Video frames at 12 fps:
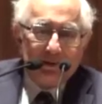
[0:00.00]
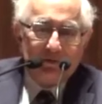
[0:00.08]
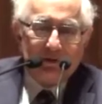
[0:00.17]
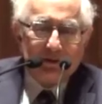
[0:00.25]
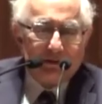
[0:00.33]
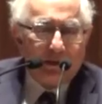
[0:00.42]

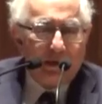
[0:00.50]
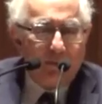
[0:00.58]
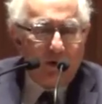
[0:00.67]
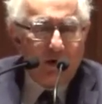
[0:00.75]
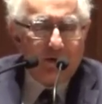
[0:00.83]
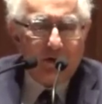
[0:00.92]
visited the
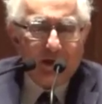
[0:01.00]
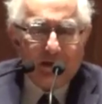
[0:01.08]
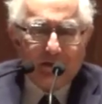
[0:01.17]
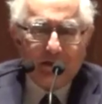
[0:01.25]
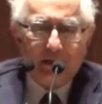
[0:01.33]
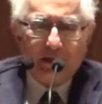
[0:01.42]

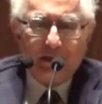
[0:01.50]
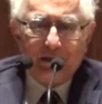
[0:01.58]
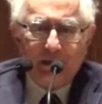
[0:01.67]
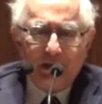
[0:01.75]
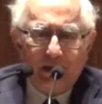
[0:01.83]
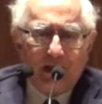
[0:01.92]
laboratories, the
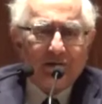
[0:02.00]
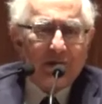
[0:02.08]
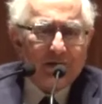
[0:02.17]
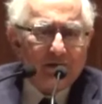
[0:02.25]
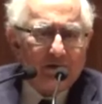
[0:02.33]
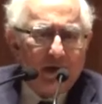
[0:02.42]

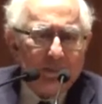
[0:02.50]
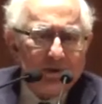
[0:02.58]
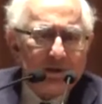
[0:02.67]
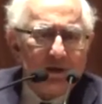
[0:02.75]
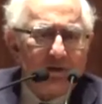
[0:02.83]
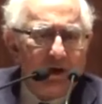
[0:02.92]
answer scripts,
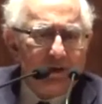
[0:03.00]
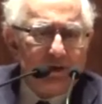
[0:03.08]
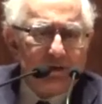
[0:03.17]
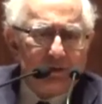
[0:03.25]
the grading